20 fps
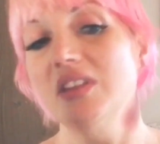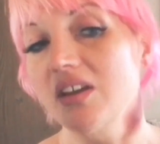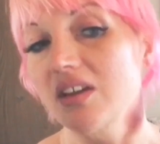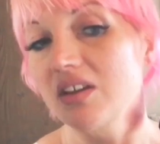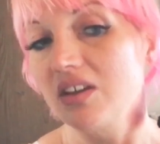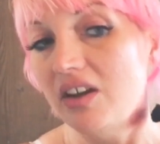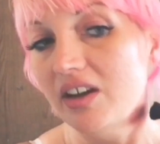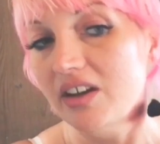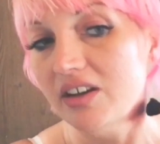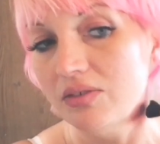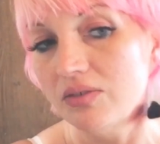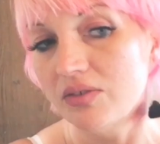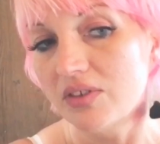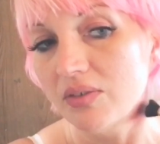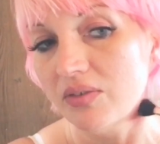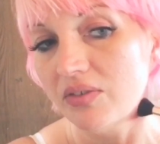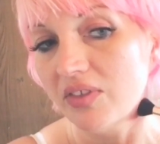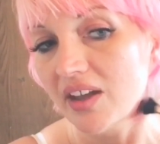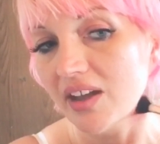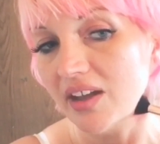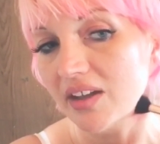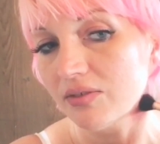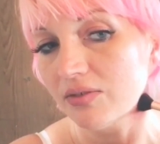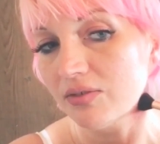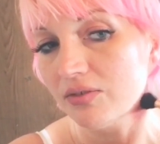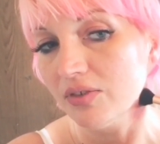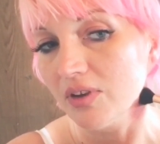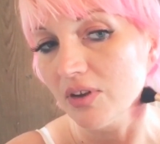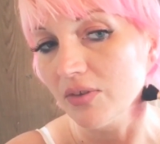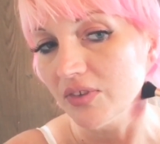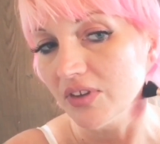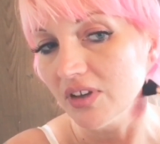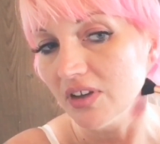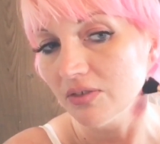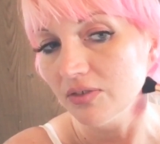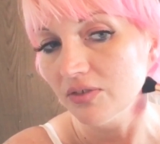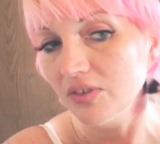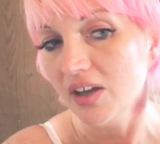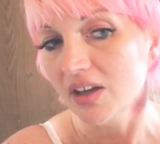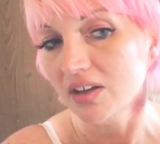that kind of give that fluffy
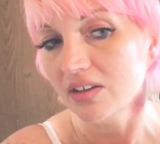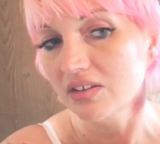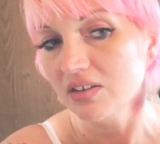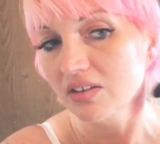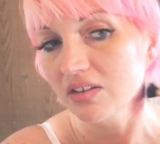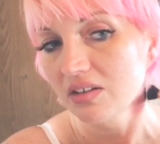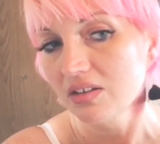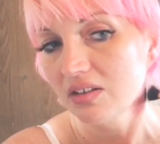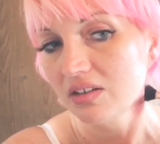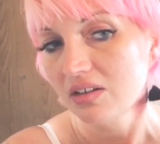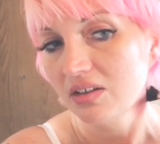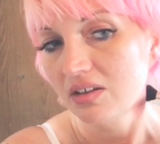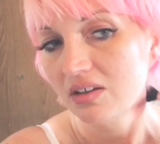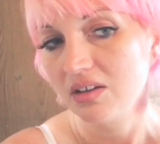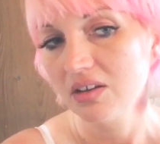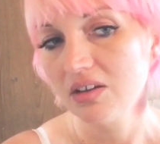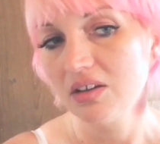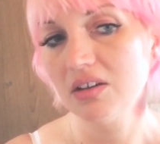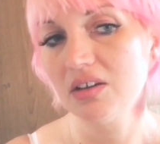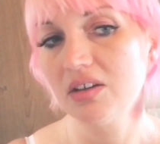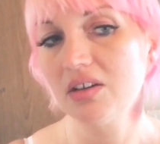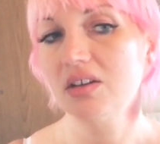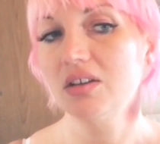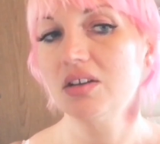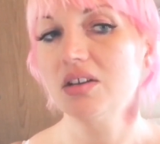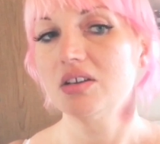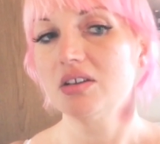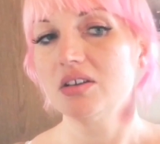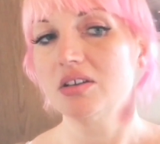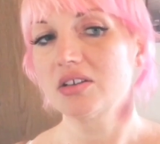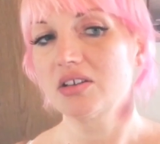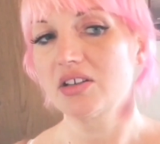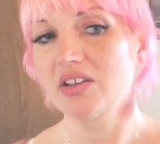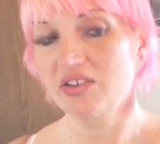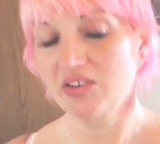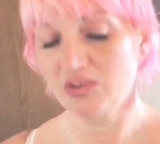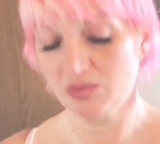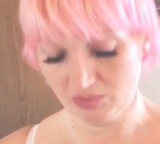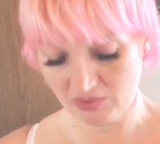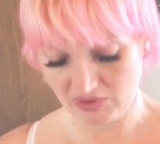effect,
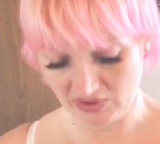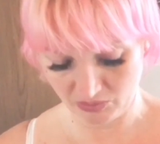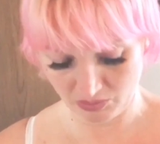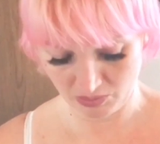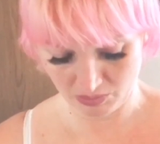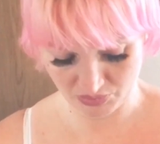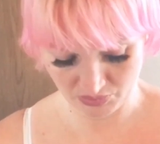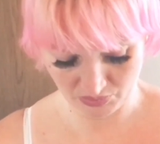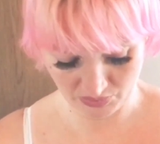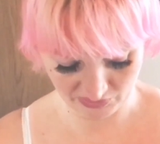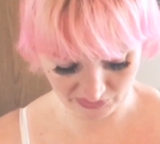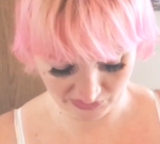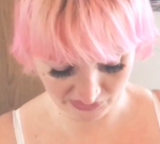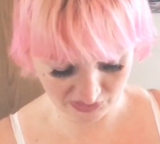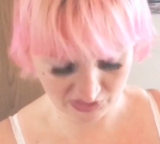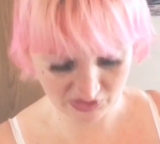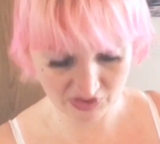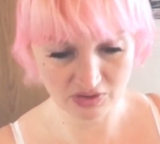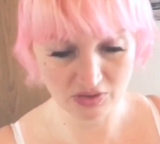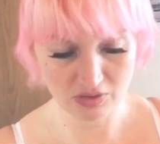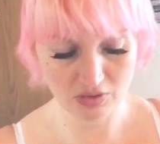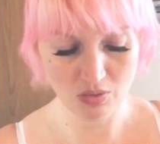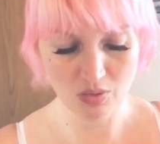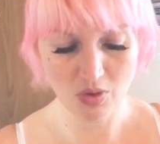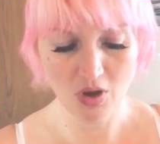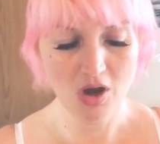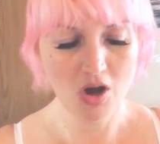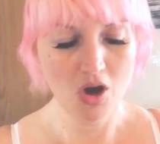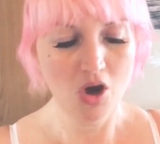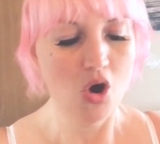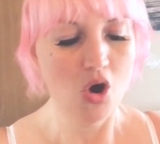because that's what bruises do.